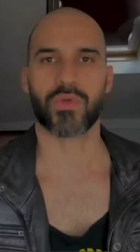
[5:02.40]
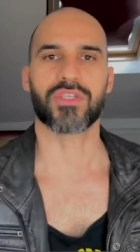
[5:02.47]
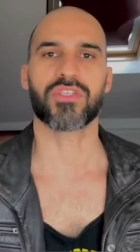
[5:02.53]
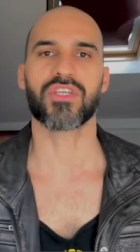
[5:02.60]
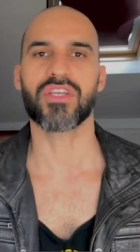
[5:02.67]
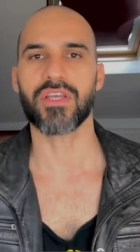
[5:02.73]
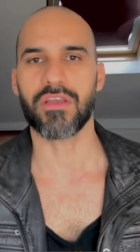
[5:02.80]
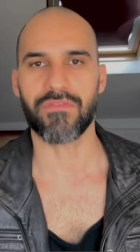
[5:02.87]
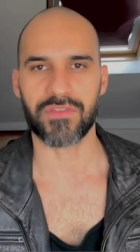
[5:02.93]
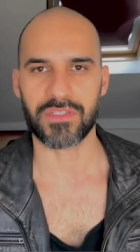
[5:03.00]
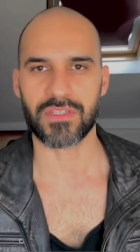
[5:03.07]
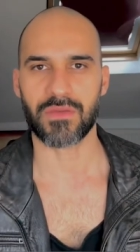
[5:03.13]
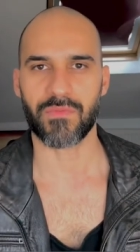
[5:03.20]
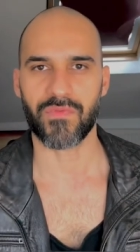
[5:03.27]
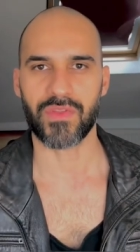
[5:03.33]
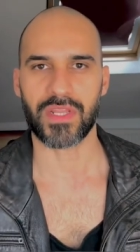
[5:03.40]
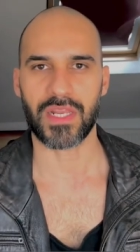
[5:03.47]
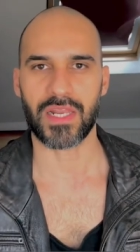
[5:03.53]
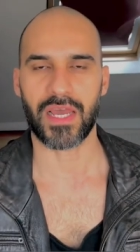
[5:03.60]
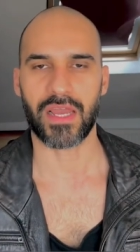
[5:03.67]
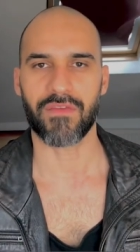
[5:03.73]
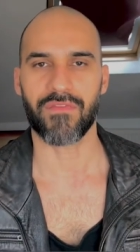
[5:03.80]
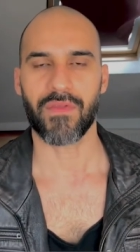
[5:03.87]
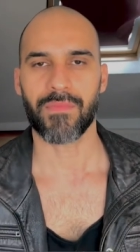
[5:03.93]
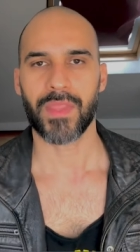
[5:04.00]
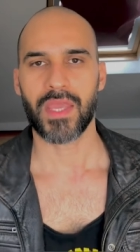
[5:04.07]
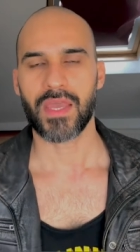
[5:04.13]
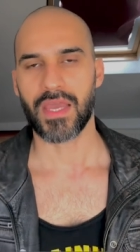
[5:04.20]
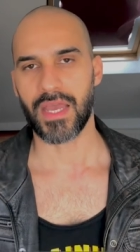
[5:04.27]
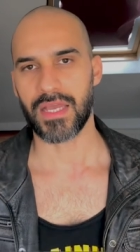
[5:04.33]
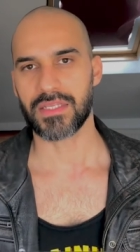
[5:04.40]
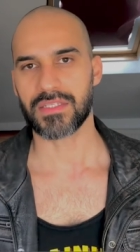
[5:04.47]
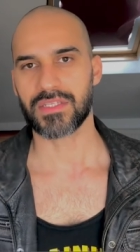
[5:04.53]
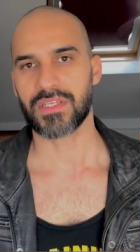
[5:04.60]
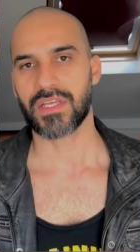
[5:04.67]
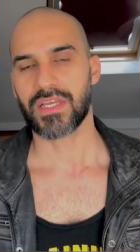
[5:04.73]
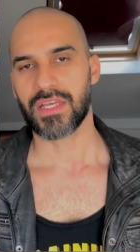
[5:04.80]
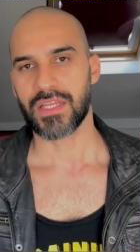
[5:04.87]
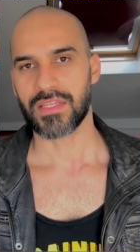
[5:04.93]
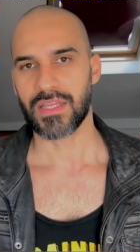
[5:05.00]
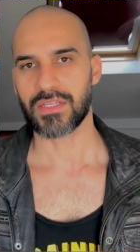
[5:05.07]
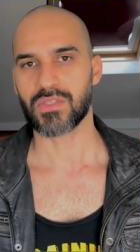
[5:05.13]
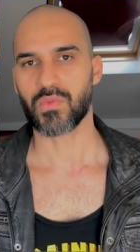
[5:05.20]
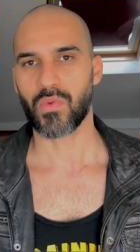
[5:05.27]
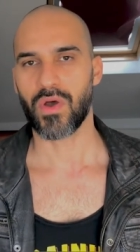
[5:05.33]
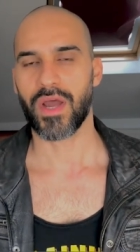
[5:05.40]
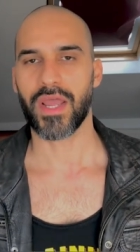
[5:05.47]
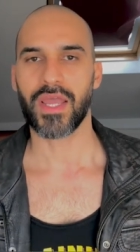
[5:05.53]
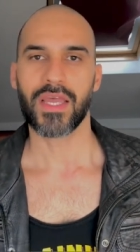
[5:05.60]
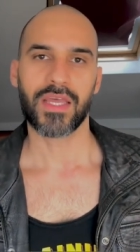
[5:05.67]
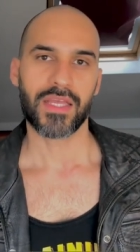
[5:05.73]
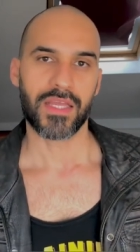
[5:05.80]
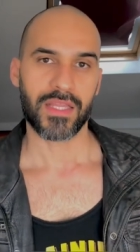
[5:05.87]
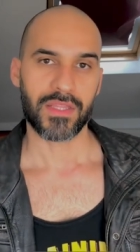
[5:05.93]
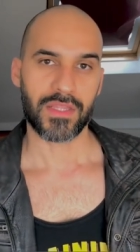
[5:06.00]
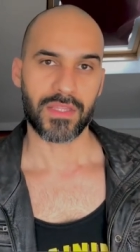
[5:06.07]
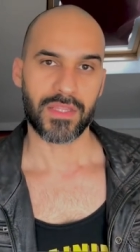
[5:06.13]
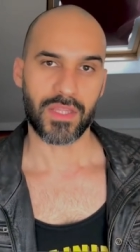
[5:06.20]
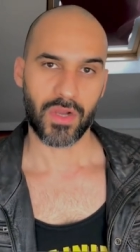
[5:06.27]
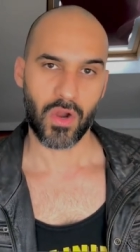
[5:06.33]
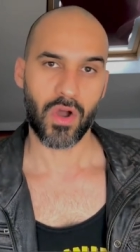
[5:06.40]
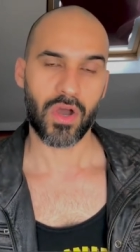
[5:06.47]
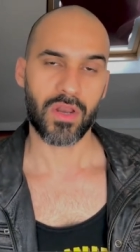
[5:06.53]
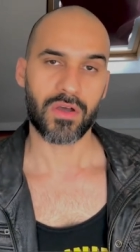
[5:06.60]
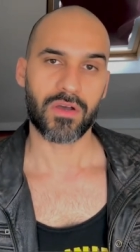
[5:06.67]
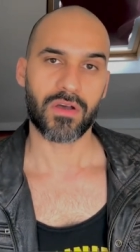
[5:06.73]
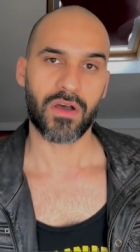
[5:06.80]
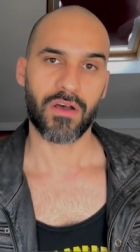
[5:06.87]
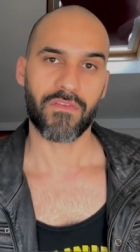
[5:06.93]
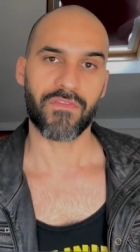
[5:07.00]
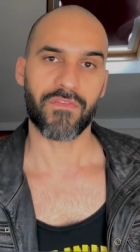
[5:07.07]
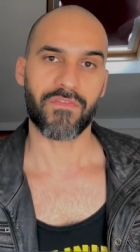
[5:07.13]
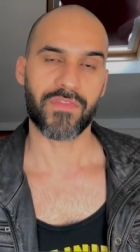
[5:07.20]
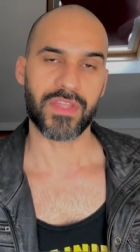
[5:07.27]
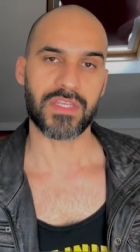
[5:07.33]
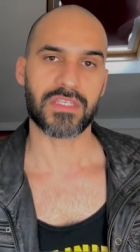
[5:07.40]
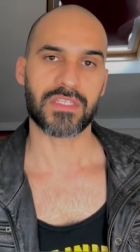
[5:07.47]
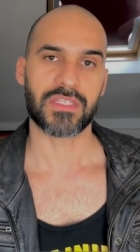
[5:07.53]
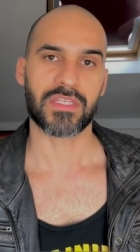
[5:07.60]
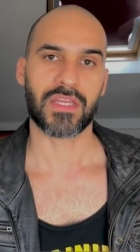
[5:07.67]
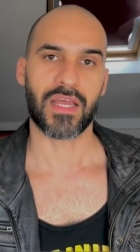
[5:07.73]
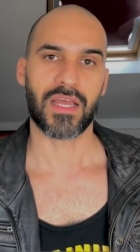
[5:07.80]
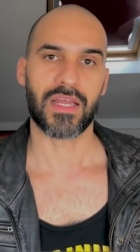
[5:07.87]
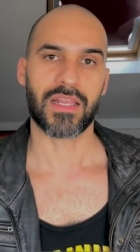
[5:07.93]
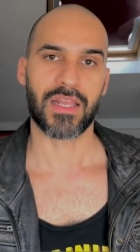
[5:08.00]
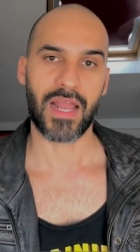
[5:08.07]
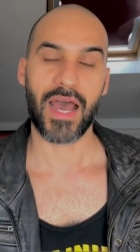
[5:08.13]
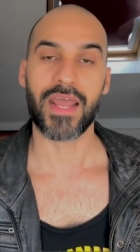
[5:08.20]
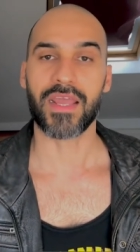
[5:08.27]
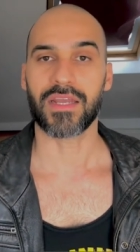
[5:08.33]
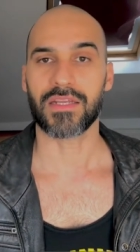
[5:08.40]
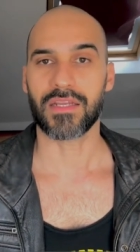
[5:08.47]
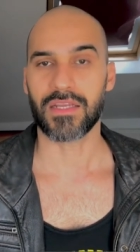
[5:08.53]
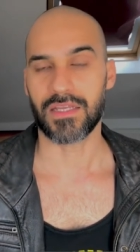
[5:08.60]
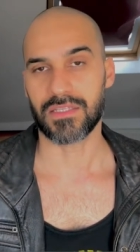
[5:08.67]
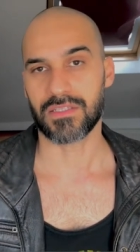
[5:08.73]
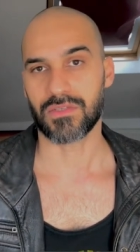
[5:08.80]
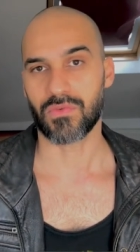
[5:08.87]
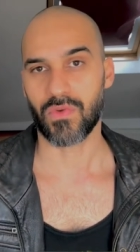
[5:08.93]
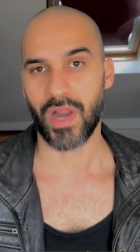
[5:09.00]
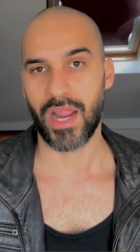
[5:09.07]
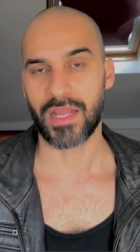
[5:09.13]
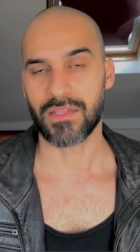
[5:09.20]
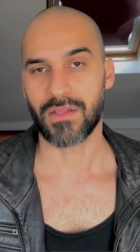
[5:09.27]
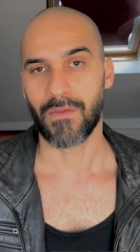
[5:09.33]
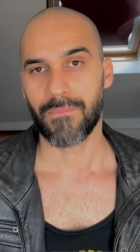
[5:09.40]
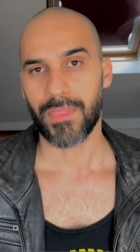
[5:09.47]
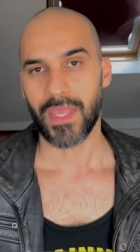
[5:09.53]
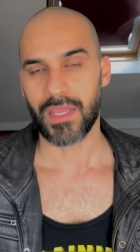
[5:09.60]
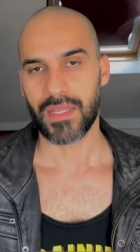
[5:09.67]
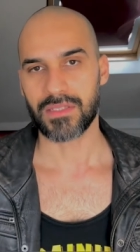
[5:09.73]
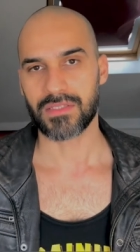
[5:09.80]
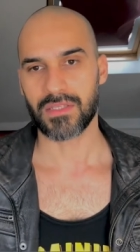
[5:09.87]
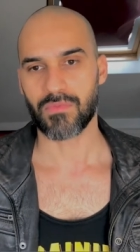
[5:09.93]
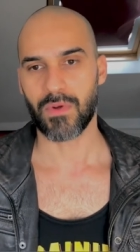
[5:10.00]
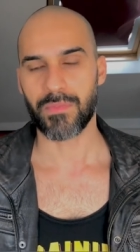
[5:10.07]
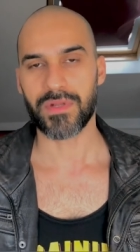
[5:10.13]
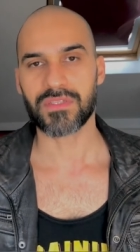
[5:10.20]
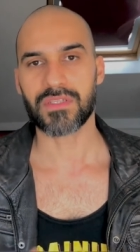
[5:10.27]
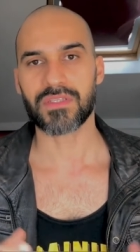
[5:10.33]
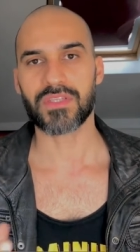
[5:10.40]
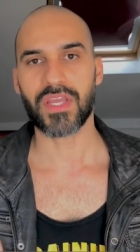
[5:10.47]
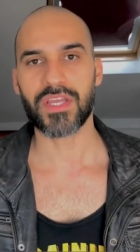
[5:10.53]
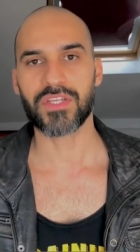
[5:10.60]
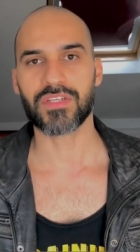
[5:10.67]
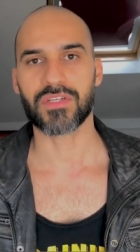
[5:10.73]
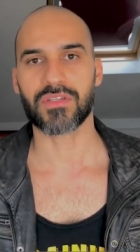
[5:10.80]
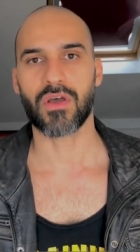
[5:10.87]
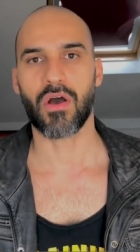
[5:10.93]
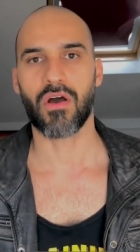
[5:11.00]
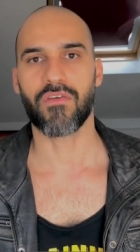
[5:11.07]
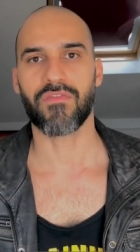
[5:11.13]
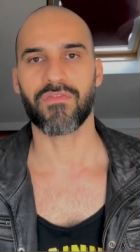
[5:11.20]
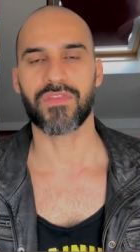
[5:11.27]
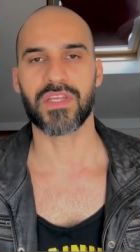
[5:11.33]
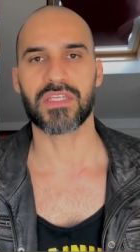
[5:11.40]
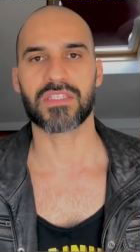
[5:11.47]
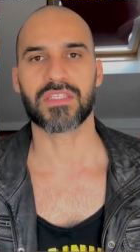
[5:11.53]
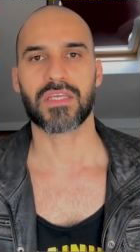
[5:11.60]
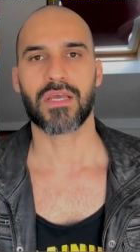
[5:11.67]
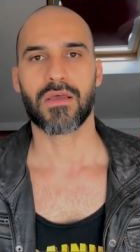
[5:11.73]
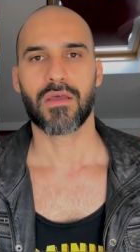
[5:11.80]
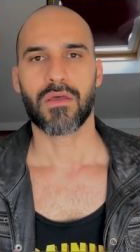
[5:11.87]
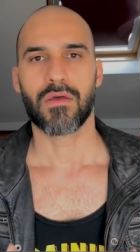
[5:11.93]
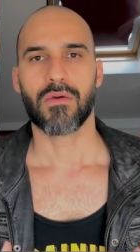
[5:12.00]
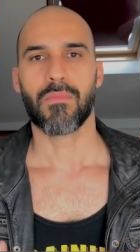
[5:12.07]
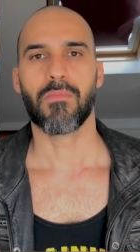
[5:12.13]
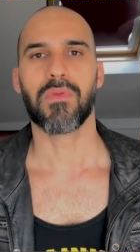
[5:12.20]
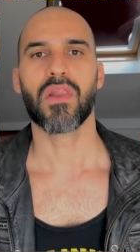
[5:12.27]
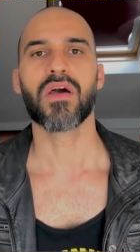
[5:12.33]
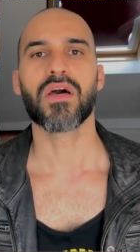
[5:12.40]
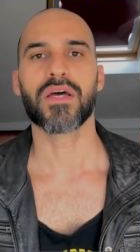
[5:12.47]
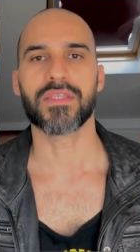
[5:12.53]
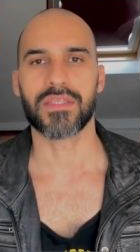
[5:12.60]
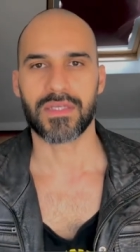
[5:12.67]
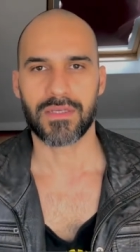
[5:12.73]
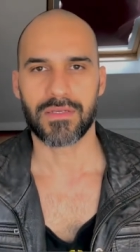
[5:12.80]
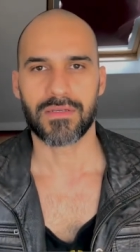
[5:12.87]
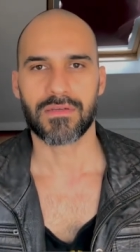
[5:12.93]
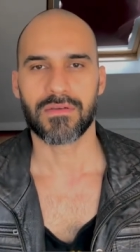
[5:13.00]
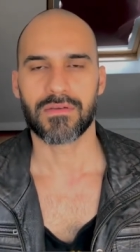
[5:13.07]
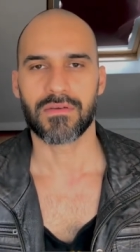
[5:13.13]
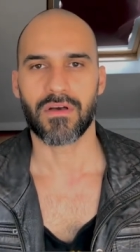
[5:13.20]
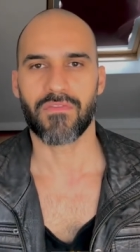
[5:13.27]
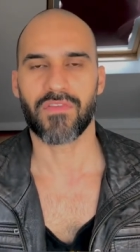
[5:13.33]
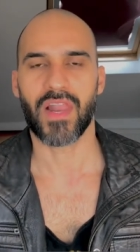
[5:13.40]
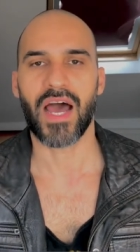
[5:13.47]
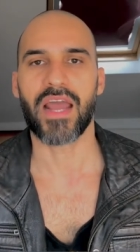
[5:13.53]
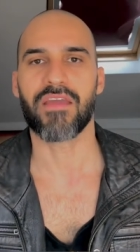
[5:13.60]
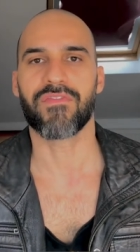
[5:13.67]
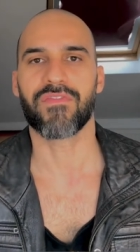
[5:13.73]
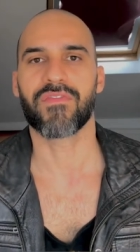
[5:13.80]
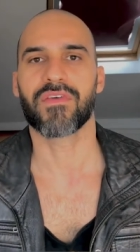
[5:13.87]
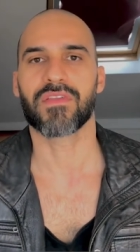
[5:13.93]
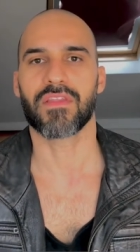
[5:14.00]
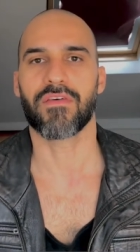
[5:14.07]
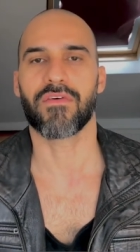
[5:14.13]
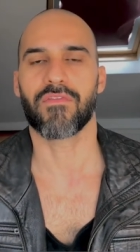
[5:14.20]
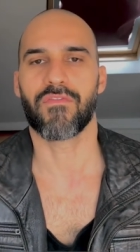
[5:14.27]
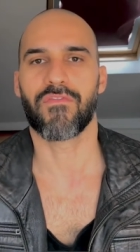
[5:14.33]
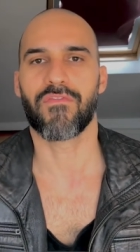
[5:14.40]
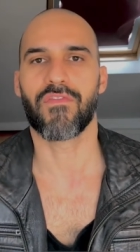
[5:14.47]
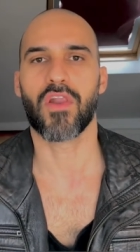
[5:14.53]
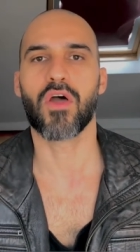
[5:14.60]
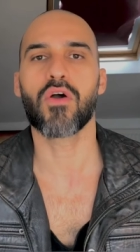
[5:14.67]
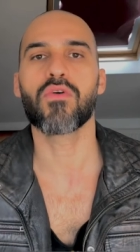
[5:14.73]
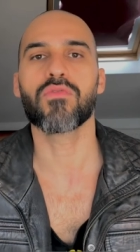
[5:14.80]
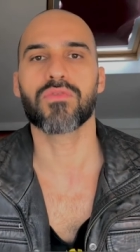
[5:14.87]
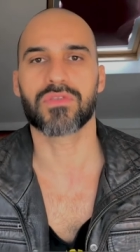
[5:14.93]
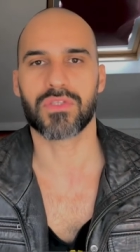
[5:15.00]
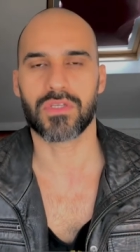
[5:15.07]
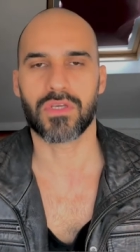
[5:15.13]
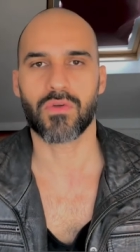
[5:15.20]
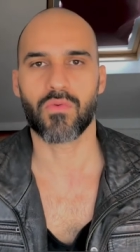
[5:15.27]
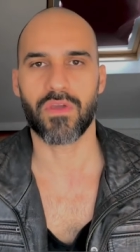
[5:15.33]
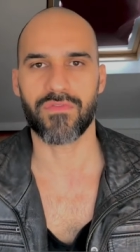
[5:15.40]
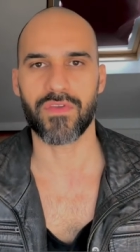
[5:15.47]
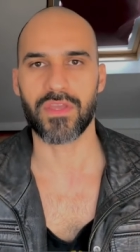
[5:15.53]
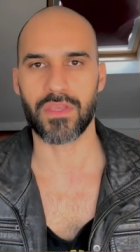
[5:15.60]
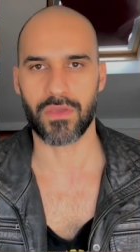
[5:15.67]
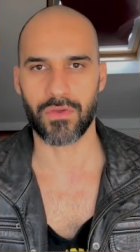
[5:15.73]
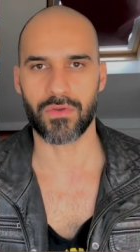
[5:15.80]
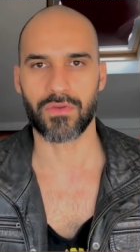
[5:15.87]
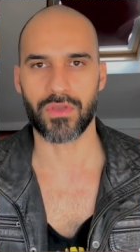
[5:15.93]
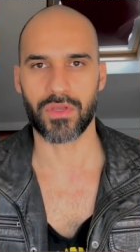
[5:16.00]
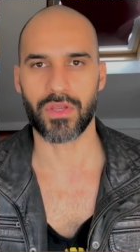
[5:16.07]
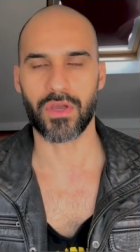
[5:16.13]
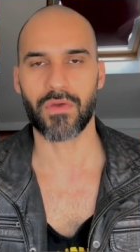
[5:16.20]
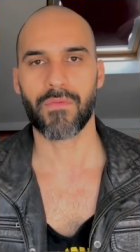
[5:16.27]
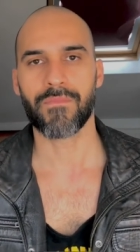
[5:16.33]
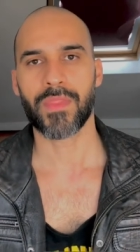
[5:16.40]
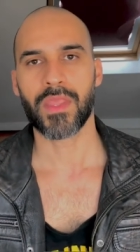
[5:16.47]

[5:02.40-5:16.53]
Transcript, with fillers: achieve something in life. Hence, that's why the color of this uh, lion is red. It's a representation of this blood of life that flows within you, you know?